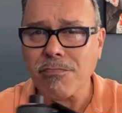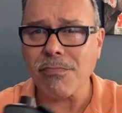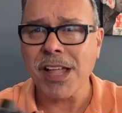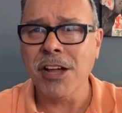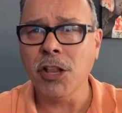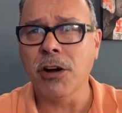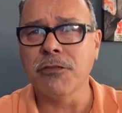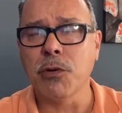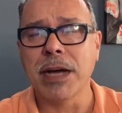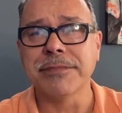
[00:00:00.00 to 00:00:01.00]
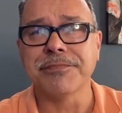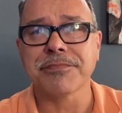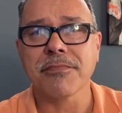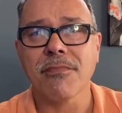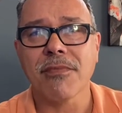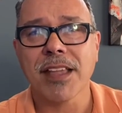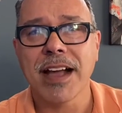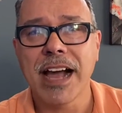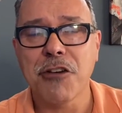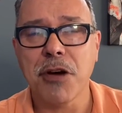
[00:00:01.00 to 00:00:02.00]
Hello, everyone.
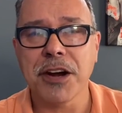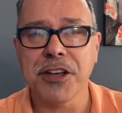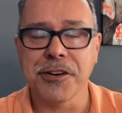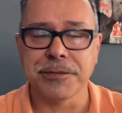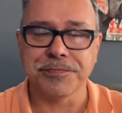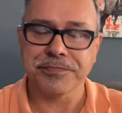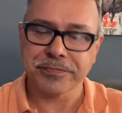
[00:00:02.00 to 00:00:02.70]
How are you?